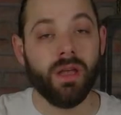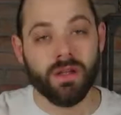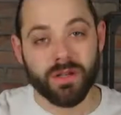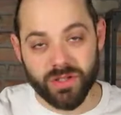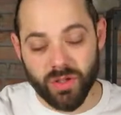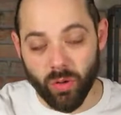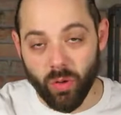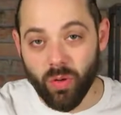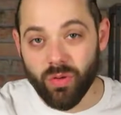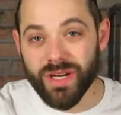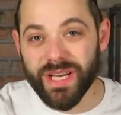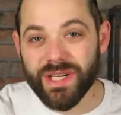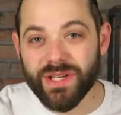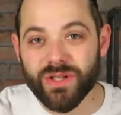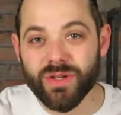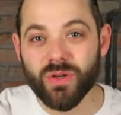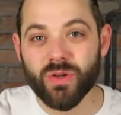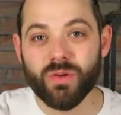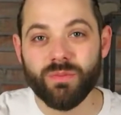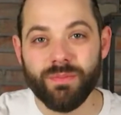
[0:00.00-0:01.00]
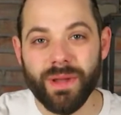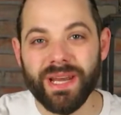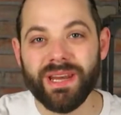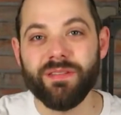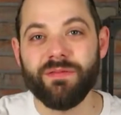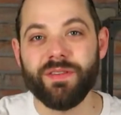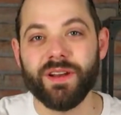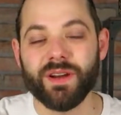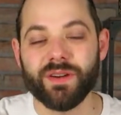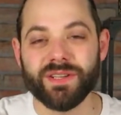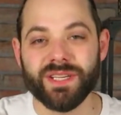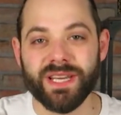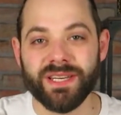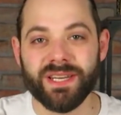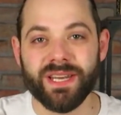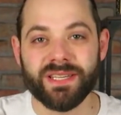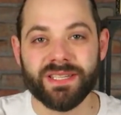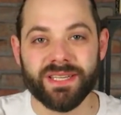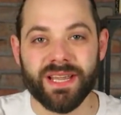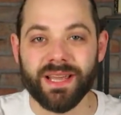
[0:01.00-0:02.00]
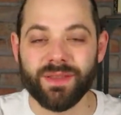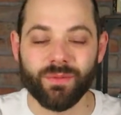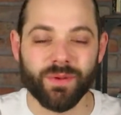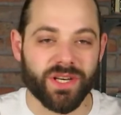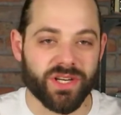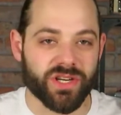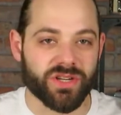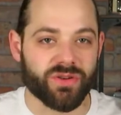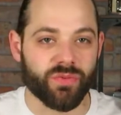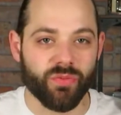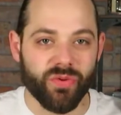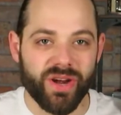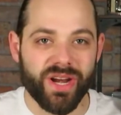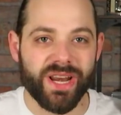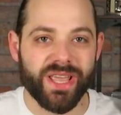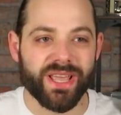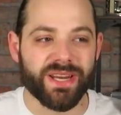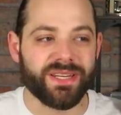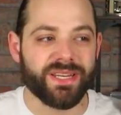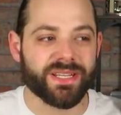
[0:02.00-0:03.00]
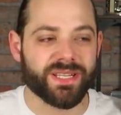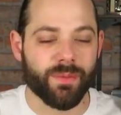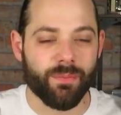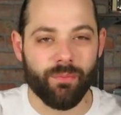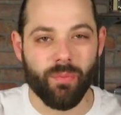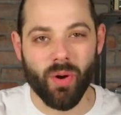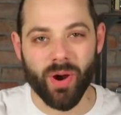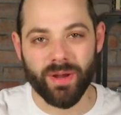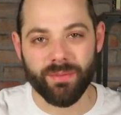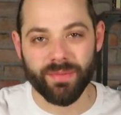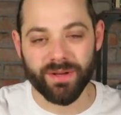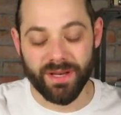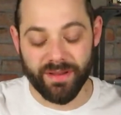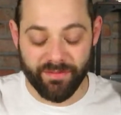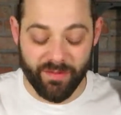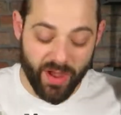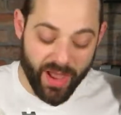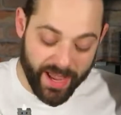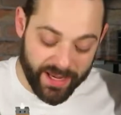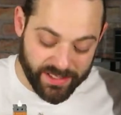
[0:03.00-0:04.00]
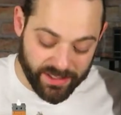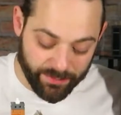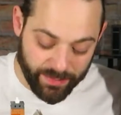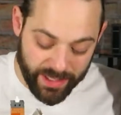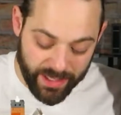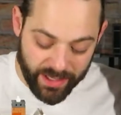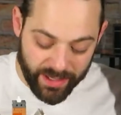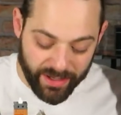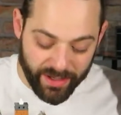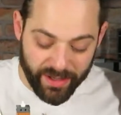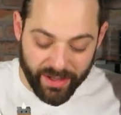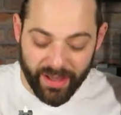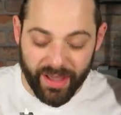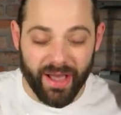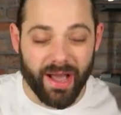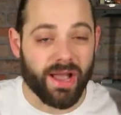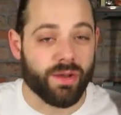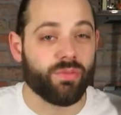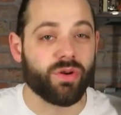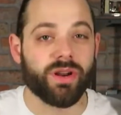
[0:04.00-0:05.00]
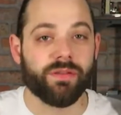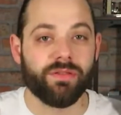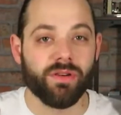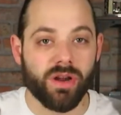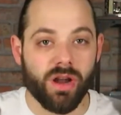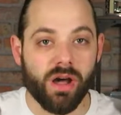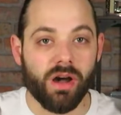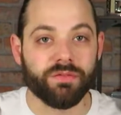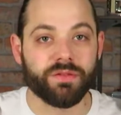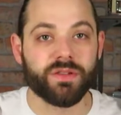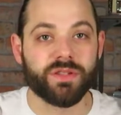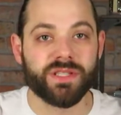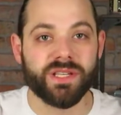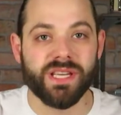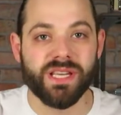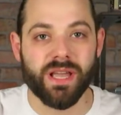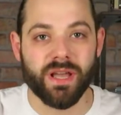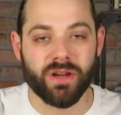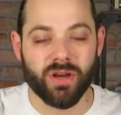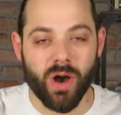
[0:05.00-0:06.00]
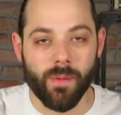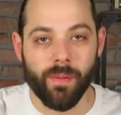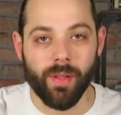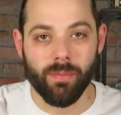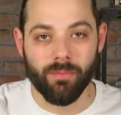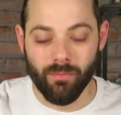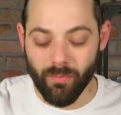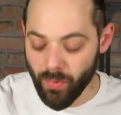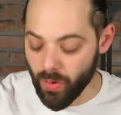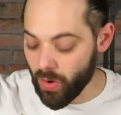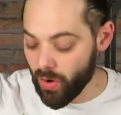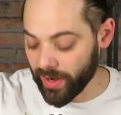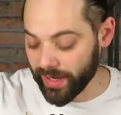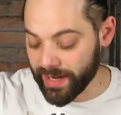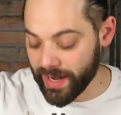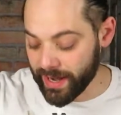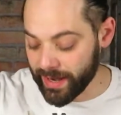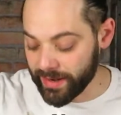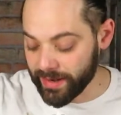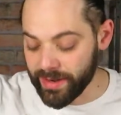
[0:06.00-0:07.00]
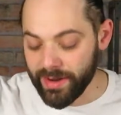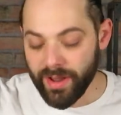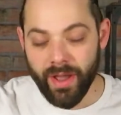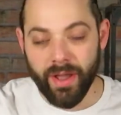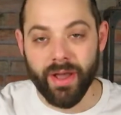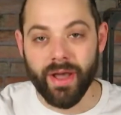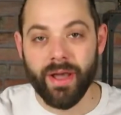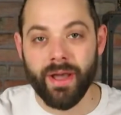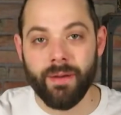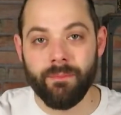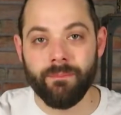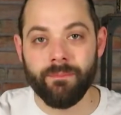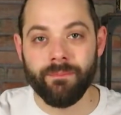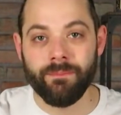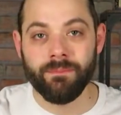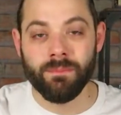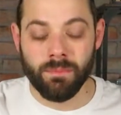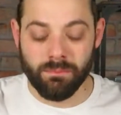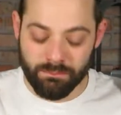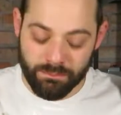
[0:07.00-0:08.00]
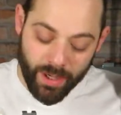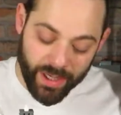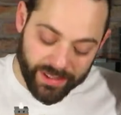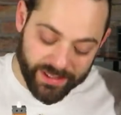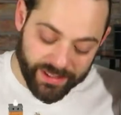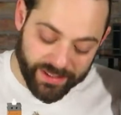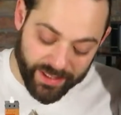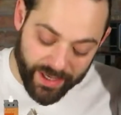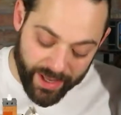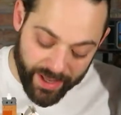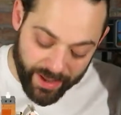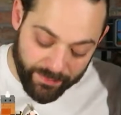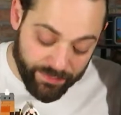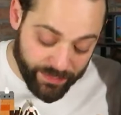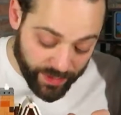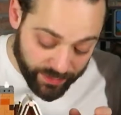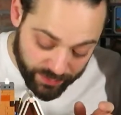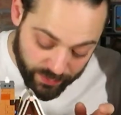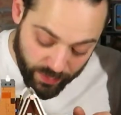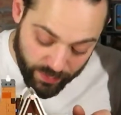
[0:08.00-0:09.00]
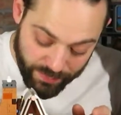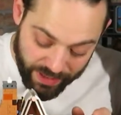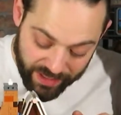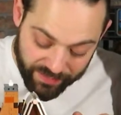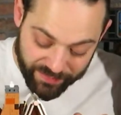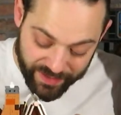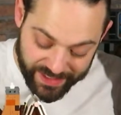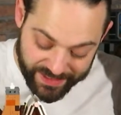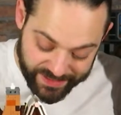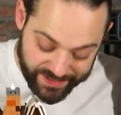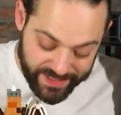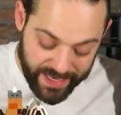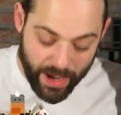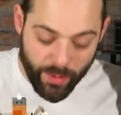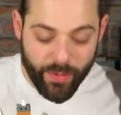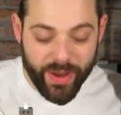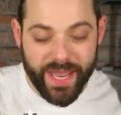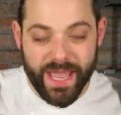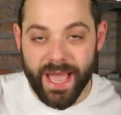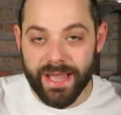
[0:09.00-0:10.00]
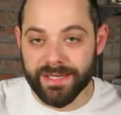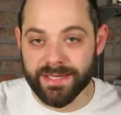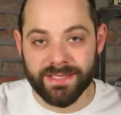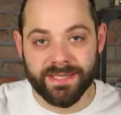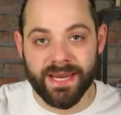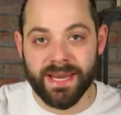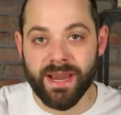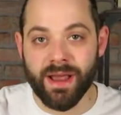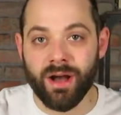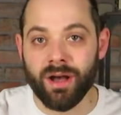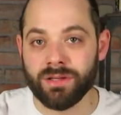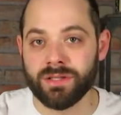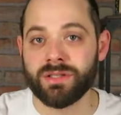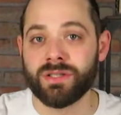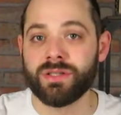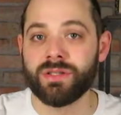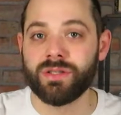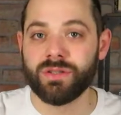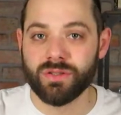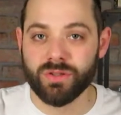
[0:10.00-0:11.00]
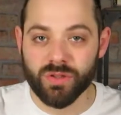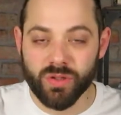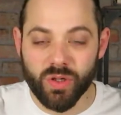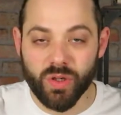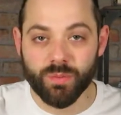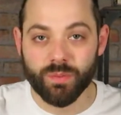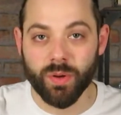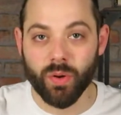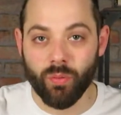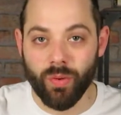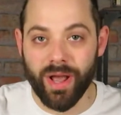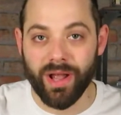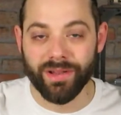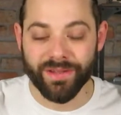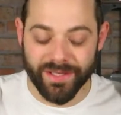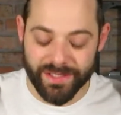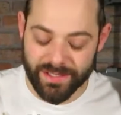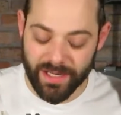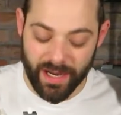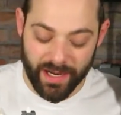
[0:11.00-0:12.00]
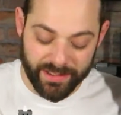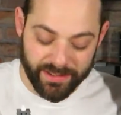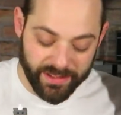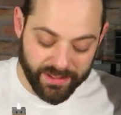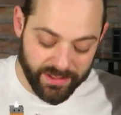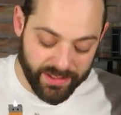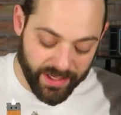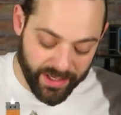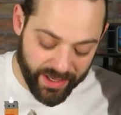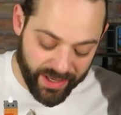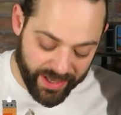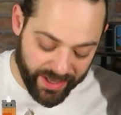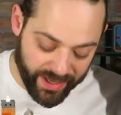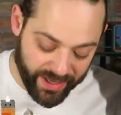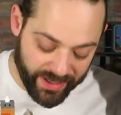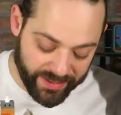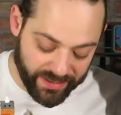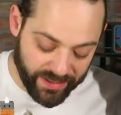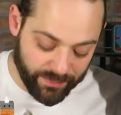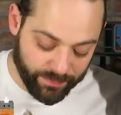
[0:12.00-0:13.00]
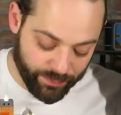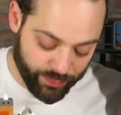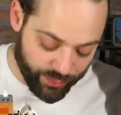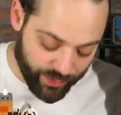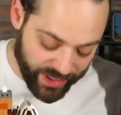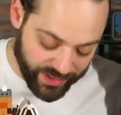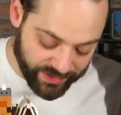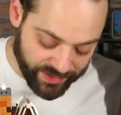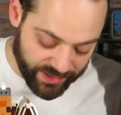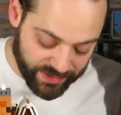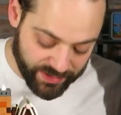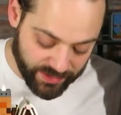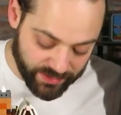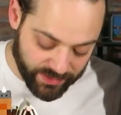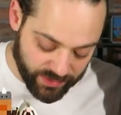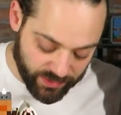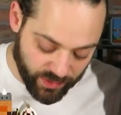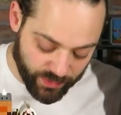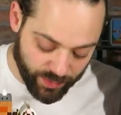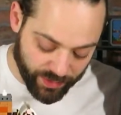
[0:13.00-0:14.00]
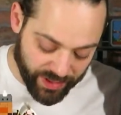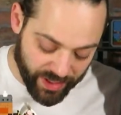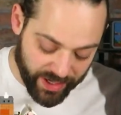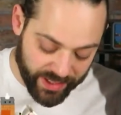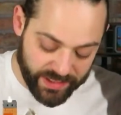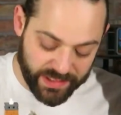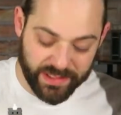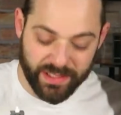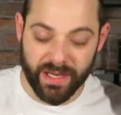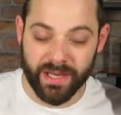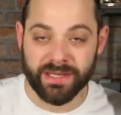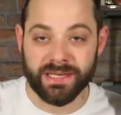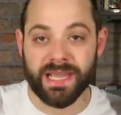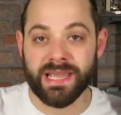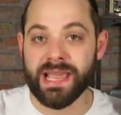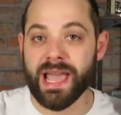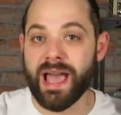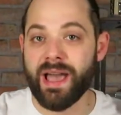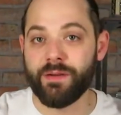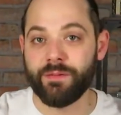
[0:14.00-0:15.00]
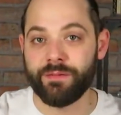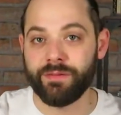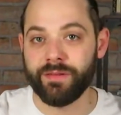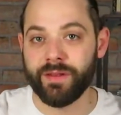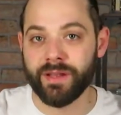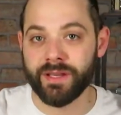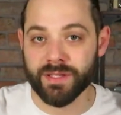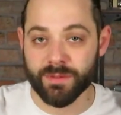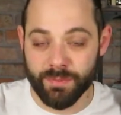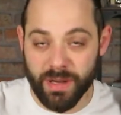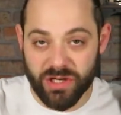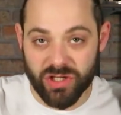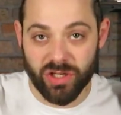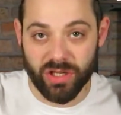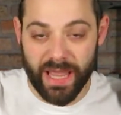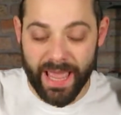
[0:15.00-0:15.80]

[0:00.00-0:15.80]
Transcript: So only 2 minifigures in this set, which is really a disappointment if you ask me. I would have loved to see a couple more in here. But the 2 minifigures that we get, they are super well designed. The print is super nice. They have special